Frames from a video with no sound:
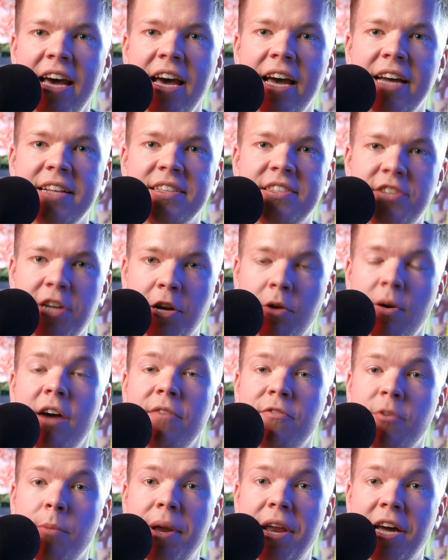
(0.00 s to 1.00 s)
And stick
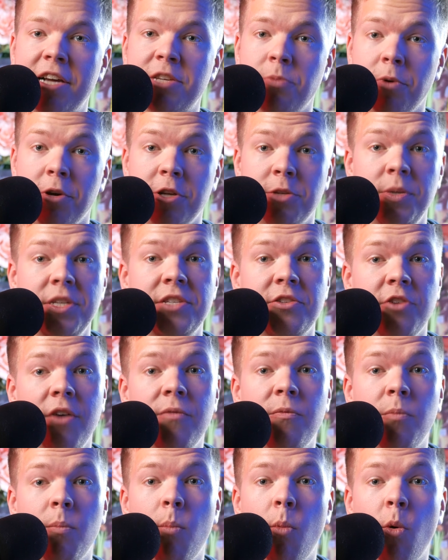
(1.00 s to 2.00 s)
around for my next one because we still
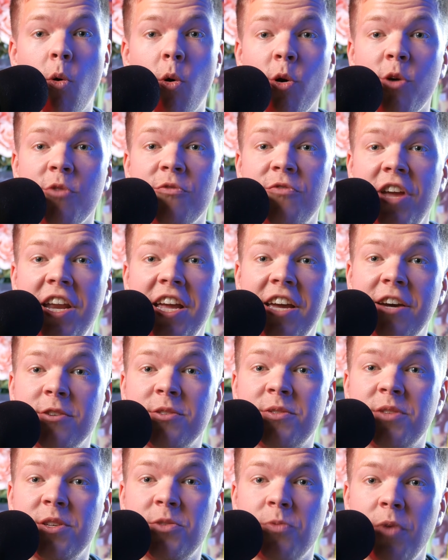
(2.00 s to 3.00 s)
have more
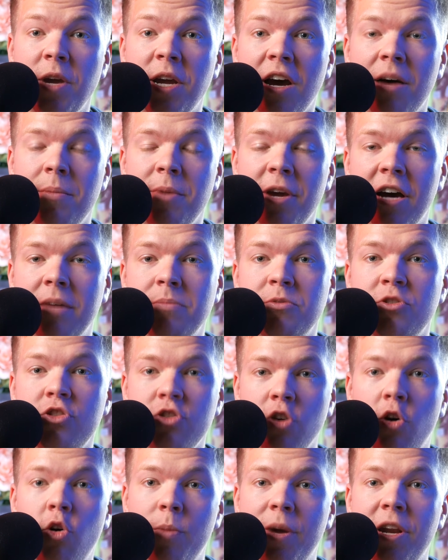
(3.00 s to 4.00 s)
videos this week coming up,
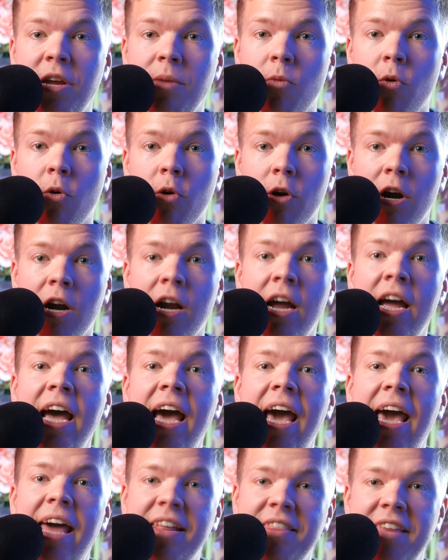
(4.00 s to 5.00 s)
so many more.
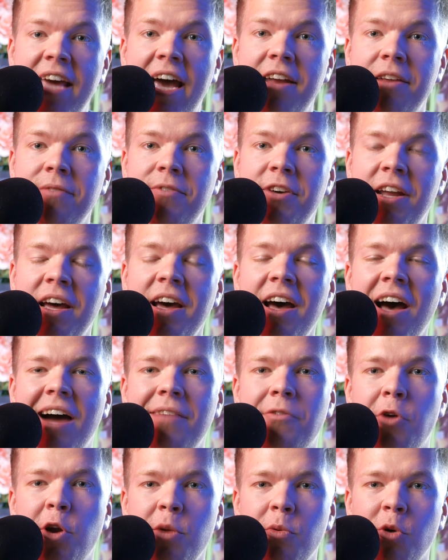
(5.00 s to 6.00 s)
And at the end of it,
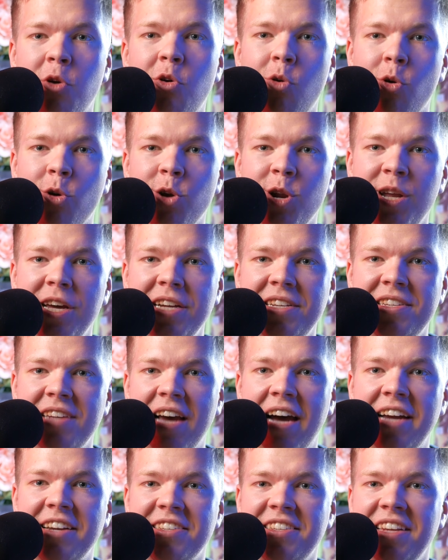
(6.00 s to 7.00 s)
I've already recorded it.
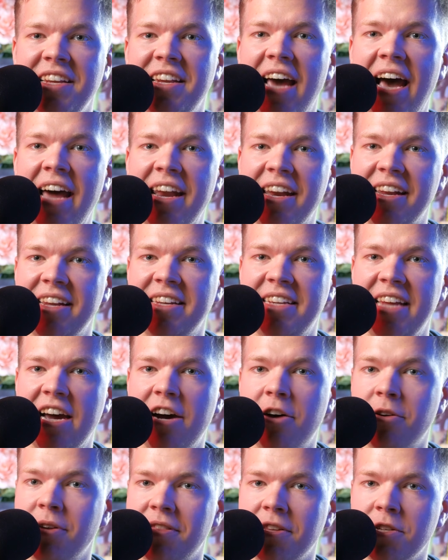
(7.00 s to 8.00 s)
I just need to edit it
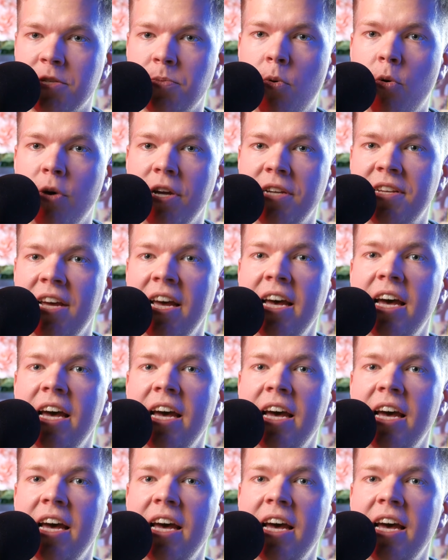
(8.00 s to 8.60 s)
down at this point.